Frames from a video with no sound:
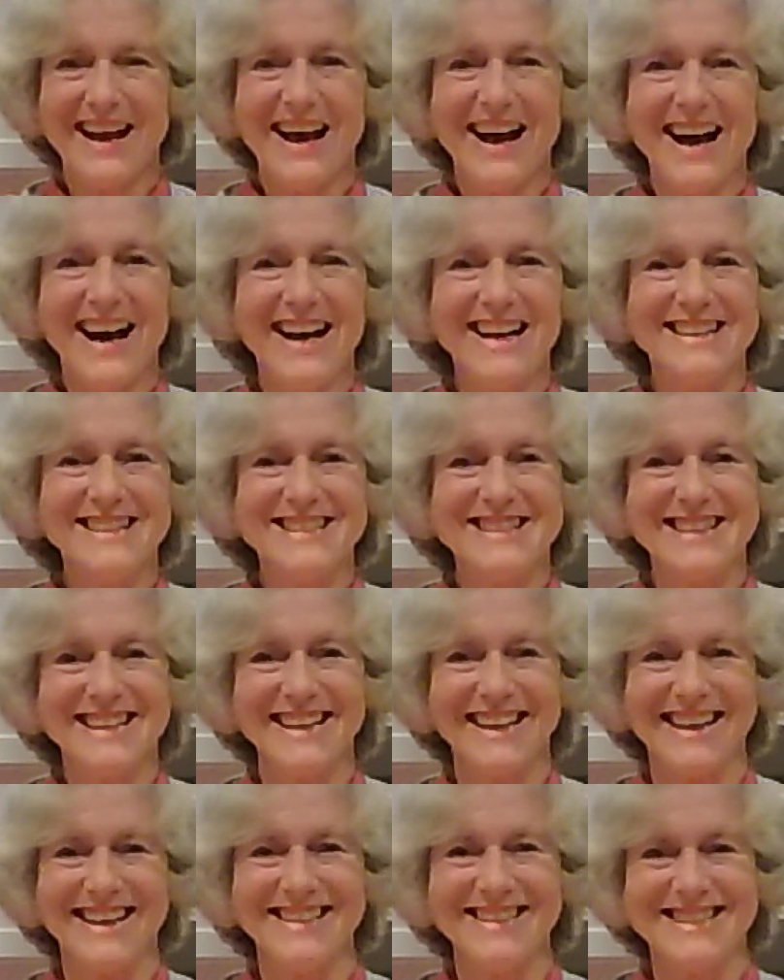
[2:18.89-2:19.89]
a
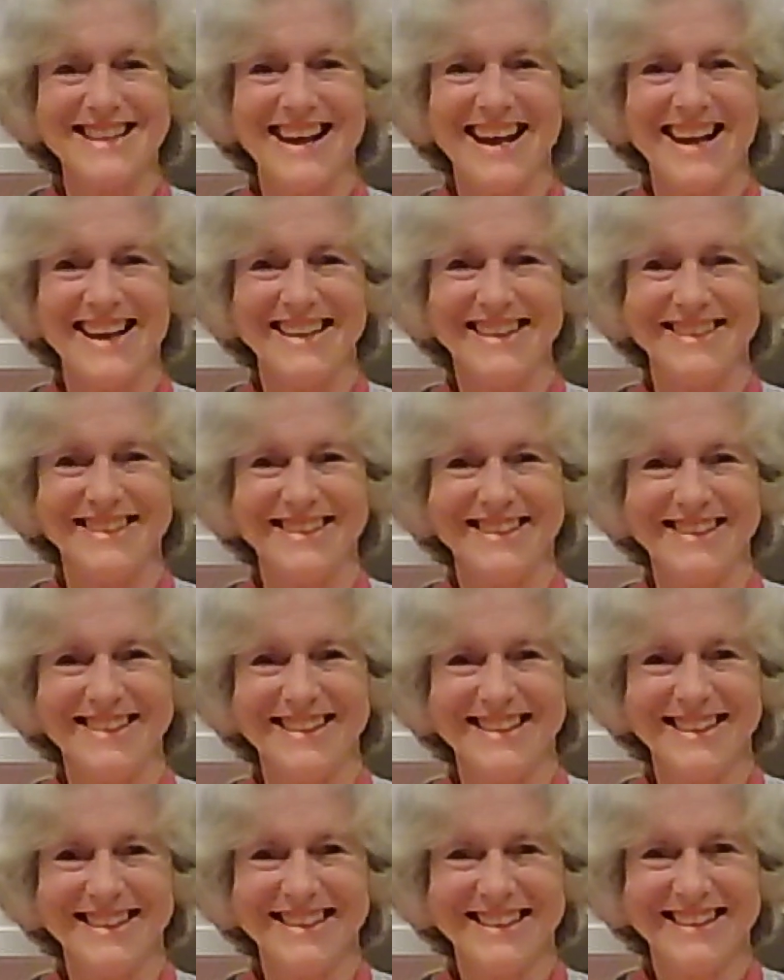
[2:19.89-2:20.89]
dictator.
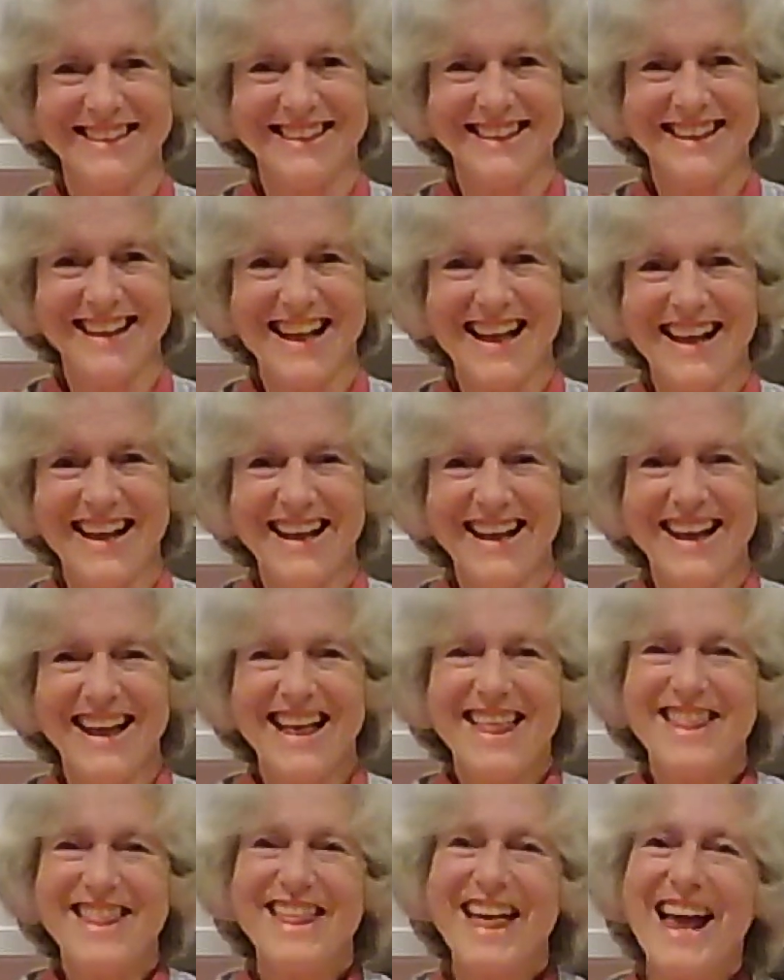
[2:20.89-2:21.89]

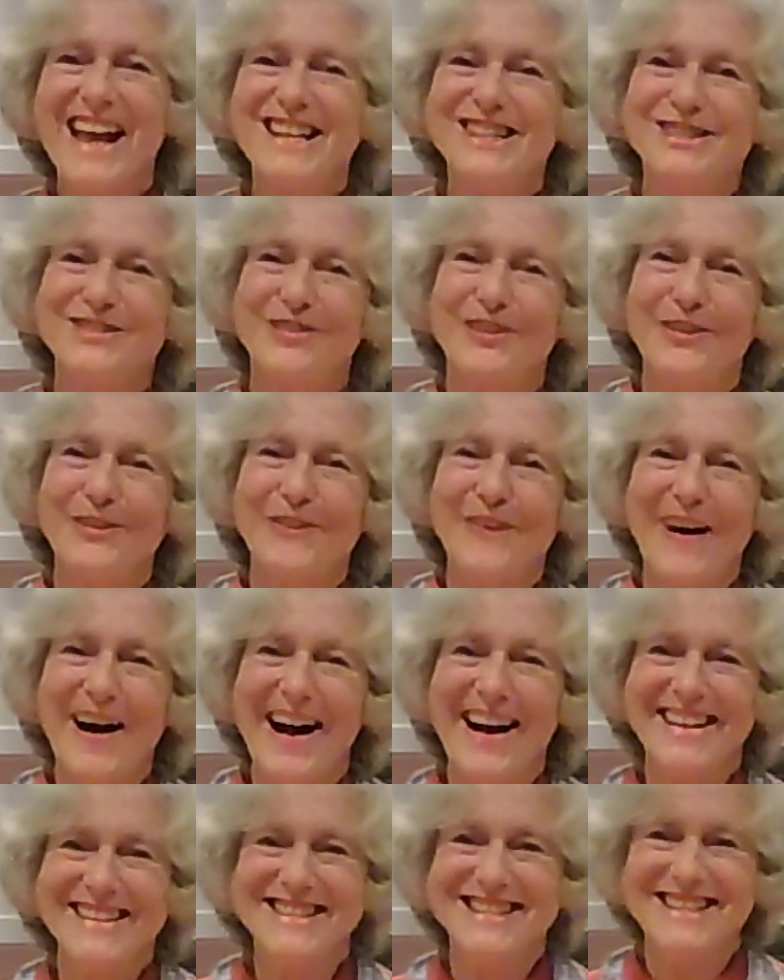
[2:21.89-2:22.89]
Thanks for
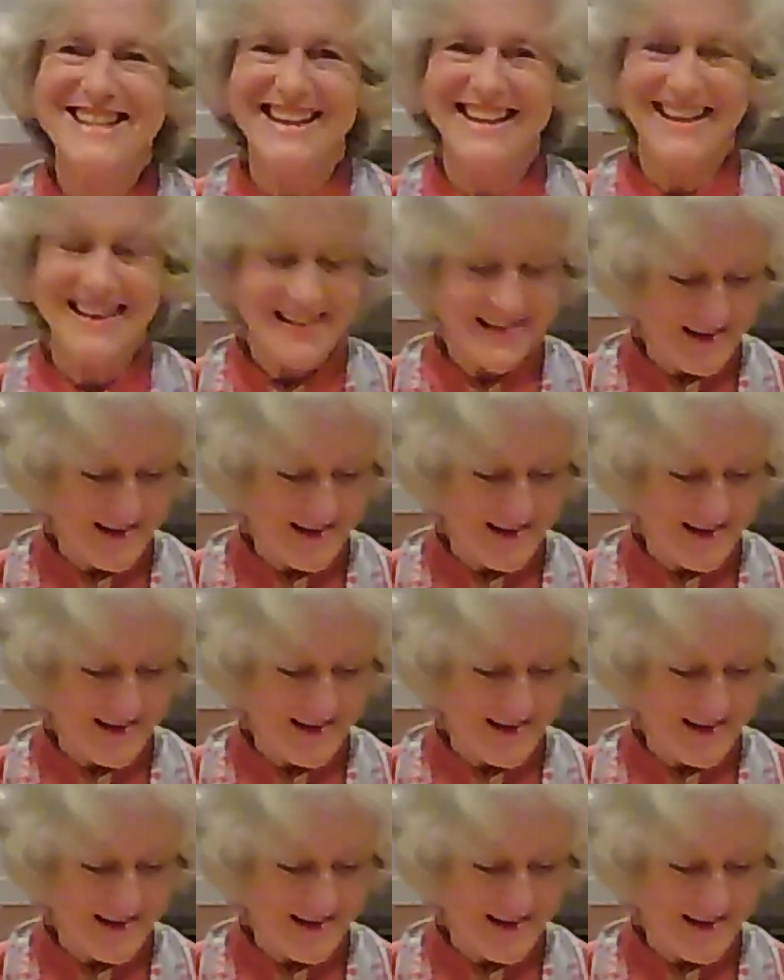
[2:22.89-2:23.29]
watching.